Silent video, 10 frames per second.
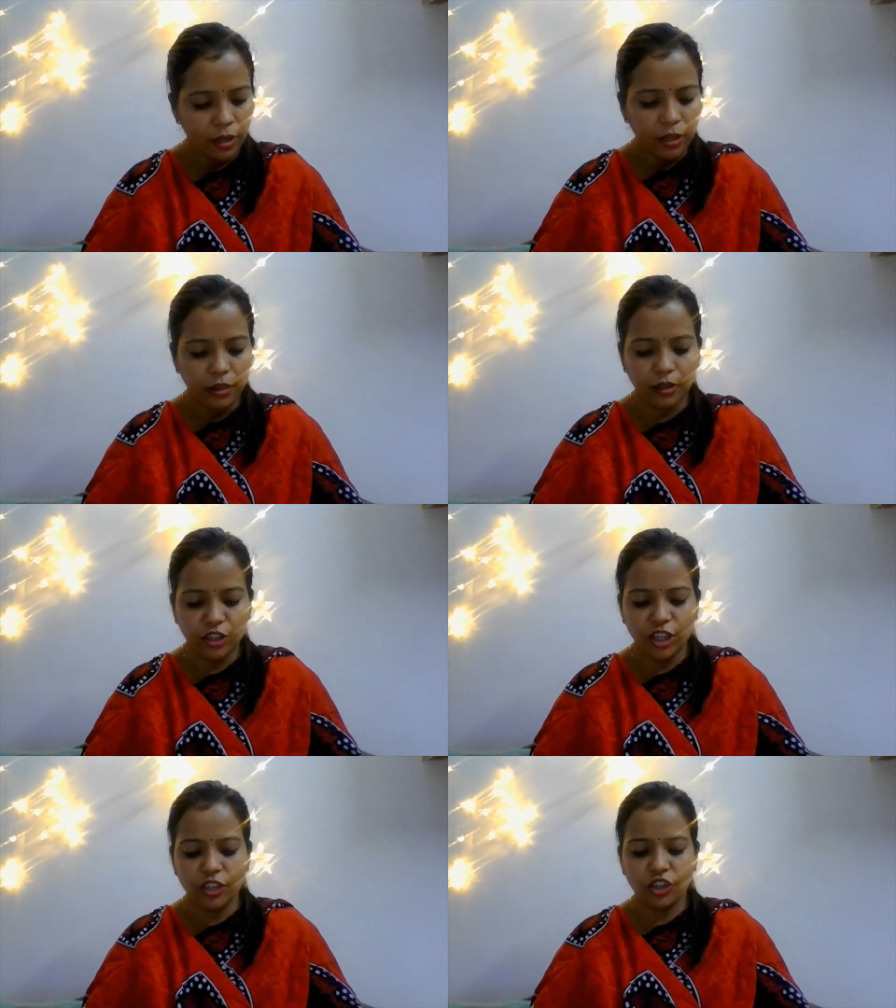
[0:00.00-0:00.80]
The
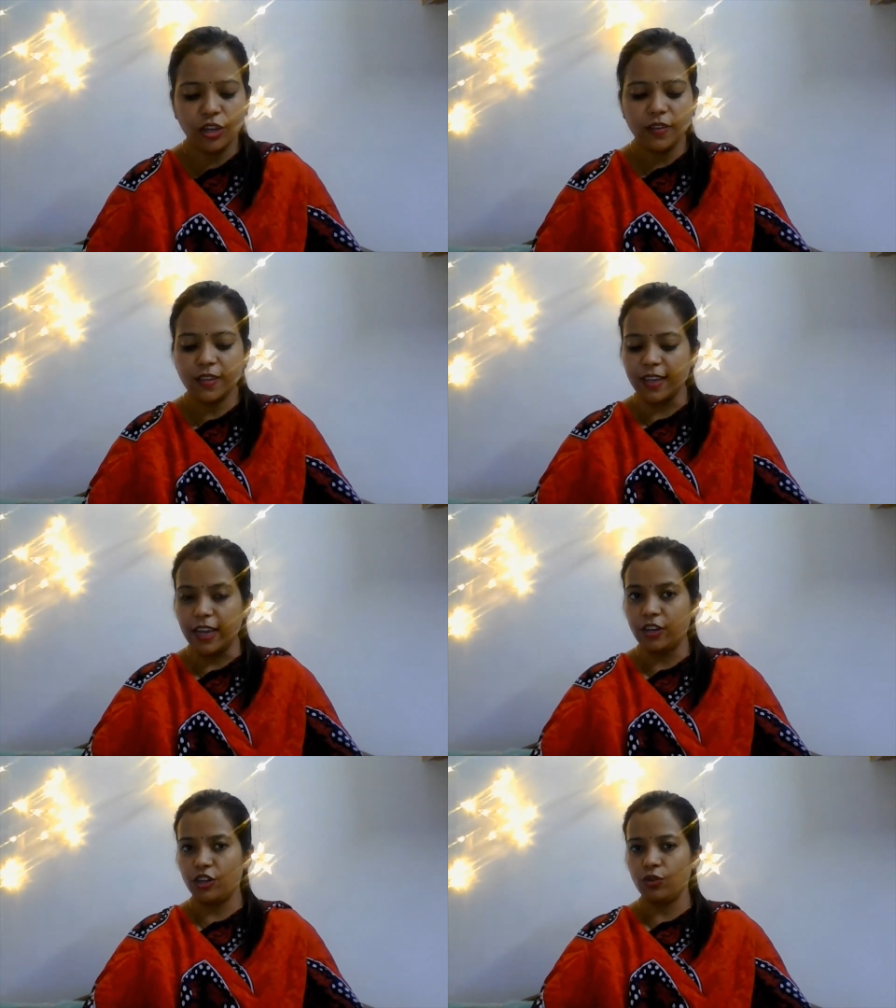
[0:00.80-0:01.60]
teacher said
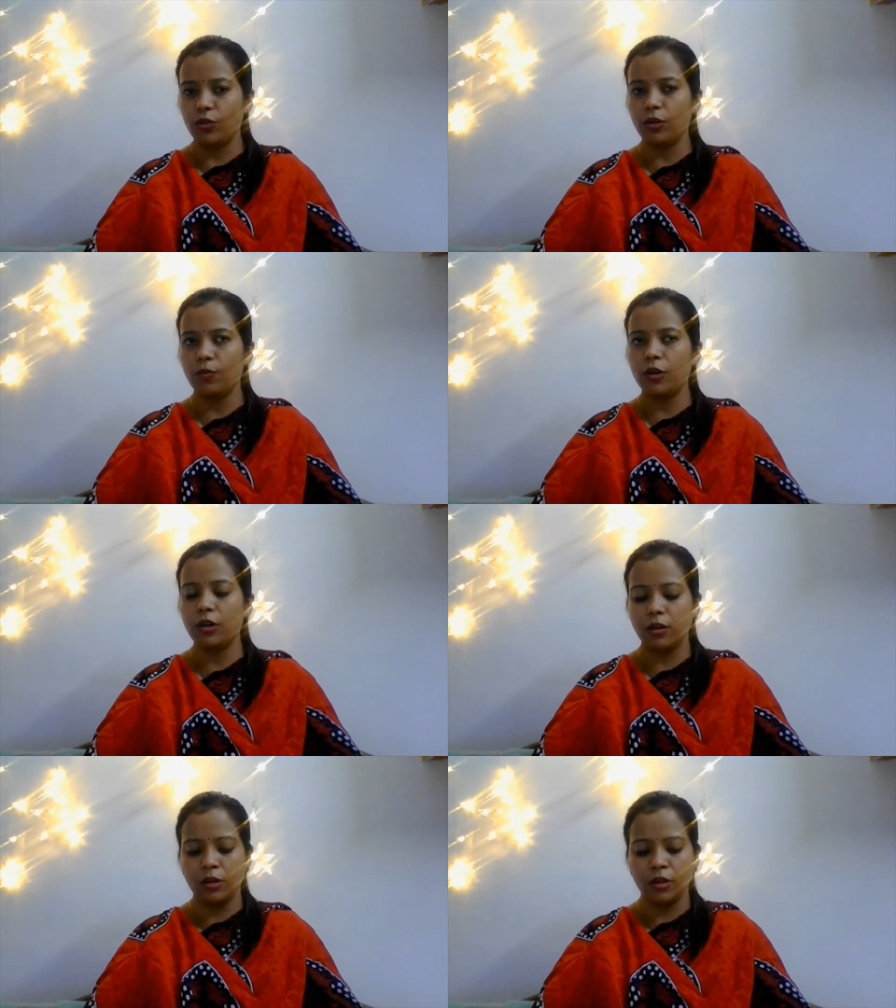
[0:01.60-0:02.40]
to
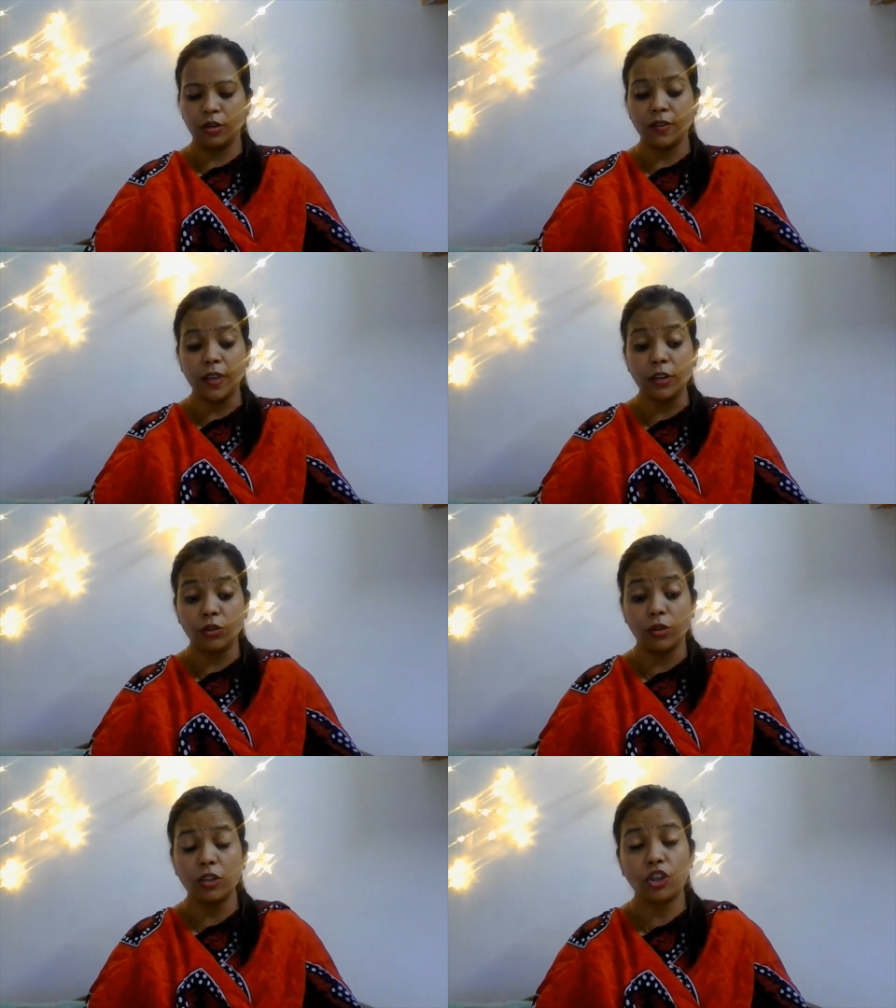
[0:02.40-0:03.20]

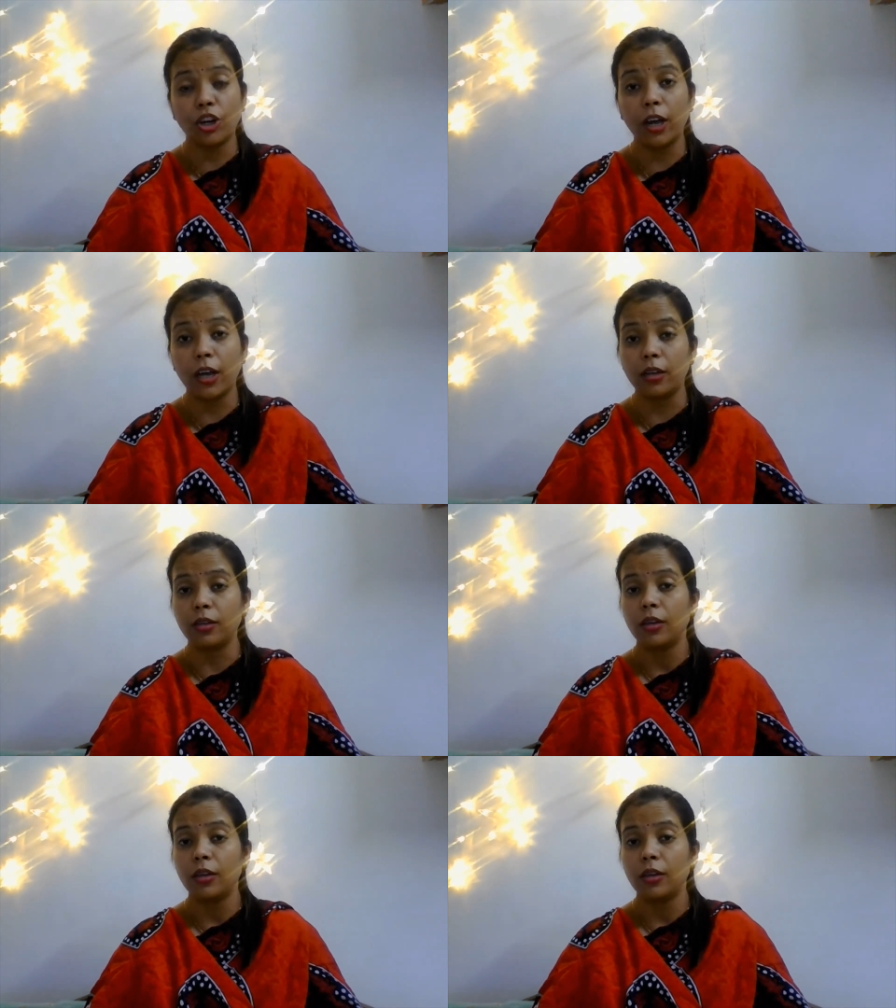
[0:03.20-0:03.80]
the child,